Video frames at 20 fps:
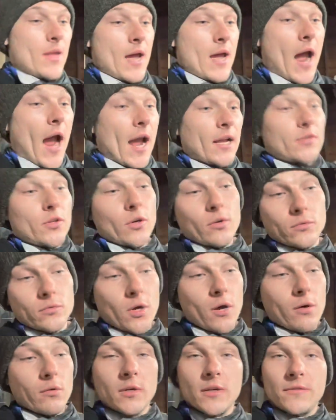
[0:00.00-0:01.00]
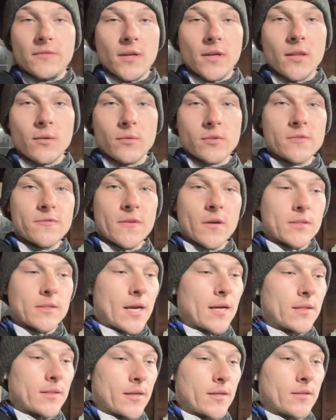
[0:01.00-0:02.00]
I don't know if the other ones fell
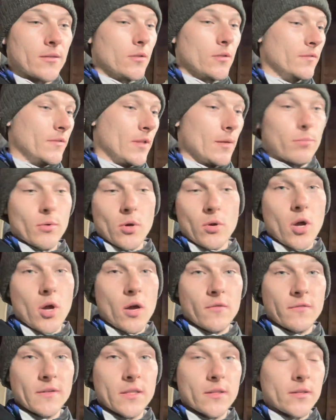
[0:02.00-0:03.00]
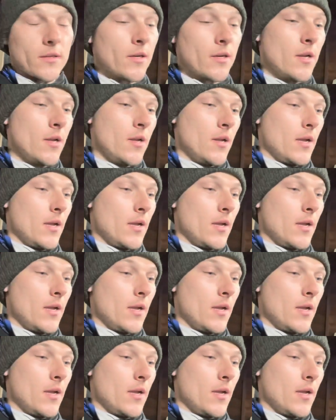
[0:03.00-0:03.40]
down there or if they broke off either,